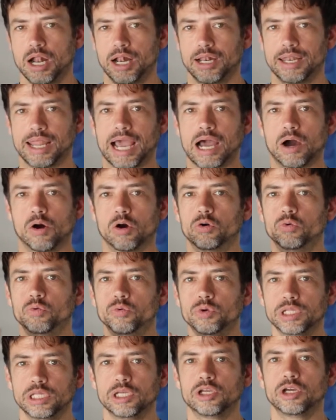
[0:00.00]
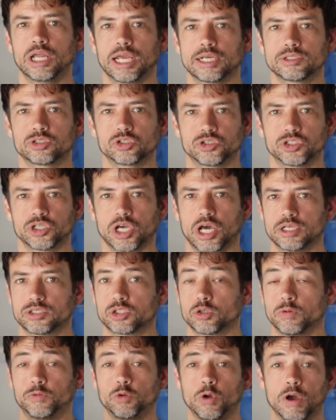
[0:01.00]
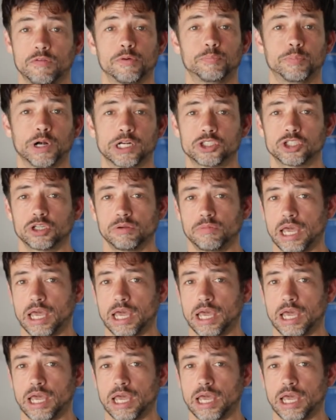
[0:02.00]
Now, a really good exercise. So if you have a punching